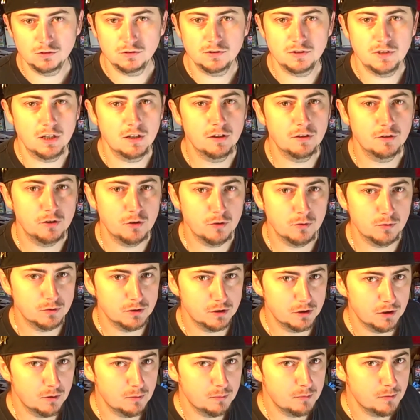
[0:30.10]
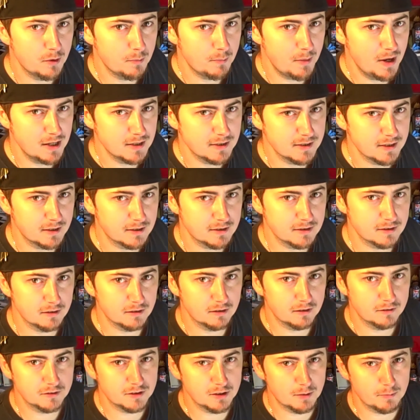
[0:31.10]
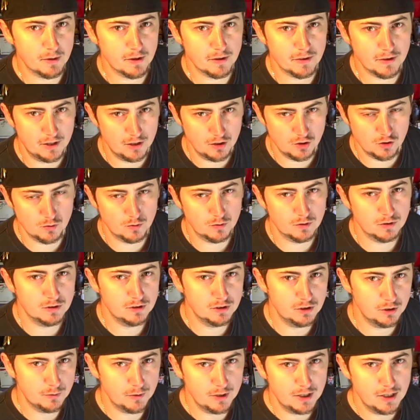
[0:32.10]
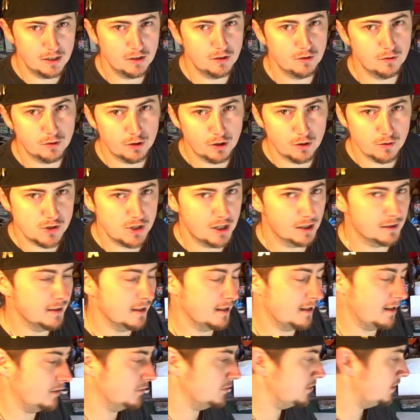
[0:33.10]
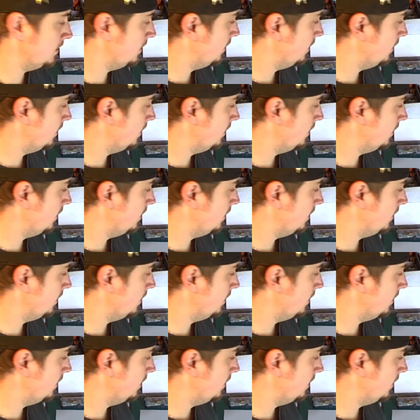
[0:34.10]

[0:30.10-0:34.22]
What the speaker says: telling you, the basics of some of the things you need. You can go check that out.